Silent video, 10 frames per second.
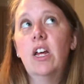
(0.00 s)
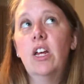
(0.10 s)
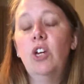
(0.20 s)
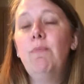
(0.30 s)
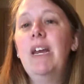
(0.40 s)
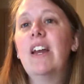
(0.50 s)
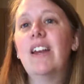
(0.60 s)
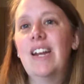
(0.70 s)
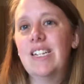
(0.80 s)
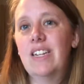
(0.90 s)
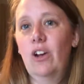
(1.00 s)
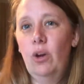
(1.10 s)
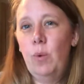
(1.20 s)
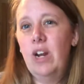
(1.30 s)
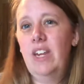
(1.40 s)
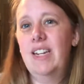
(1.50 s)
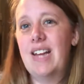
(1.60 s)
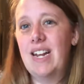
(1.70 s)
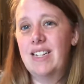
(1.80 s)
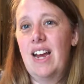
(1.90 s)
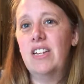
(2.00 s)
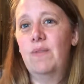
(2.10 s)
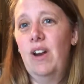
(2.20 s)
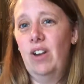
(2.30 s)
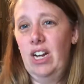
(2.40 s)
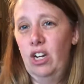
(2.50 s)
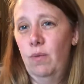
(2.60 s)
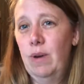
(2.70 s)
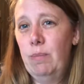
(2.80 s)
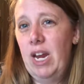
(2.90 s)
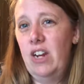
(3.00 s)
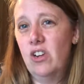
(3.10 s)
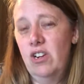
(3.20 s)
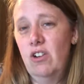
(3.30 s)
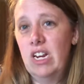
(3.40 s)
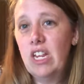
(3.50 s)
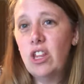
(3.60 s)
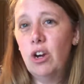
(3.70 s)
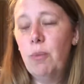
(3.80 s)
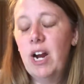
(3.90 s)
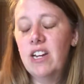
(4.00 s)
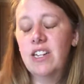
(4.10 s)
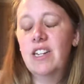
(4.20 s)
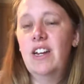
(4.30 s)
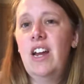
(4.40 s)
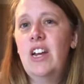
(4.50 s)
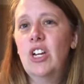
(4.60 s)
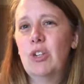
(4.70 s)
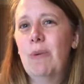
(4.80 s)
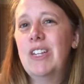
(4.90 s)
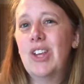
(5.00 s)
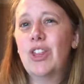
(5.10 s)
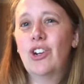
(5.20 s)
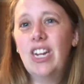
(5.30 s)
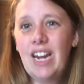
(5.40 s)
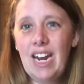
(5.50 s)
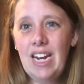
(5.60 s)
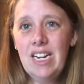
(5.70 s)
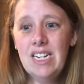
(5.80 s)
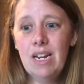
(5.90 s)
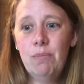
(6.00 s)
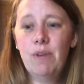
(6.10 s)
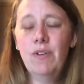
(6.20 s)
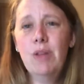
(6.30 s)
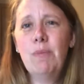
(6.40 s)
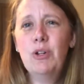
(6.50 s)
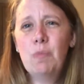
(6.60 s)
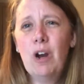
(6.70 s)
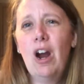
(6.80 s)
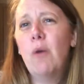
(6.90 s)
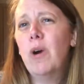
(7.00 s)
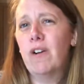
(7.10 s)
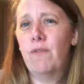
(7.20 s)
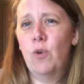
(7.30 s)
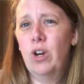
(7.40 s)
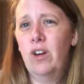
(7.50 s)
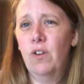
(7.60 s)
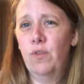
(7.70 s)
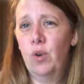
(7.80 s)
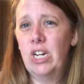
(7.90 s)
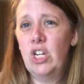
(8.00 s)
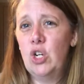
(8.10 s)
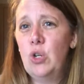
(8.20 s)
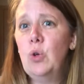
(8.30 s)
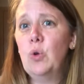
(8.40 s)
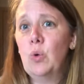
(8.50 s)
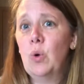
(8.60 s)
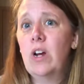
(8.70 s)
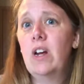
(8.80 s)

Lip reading: you may not necessarily wear the exact size around your rib cage underneath your breast. So mine's a 38, but for the most part, I'll wear a 40 or 42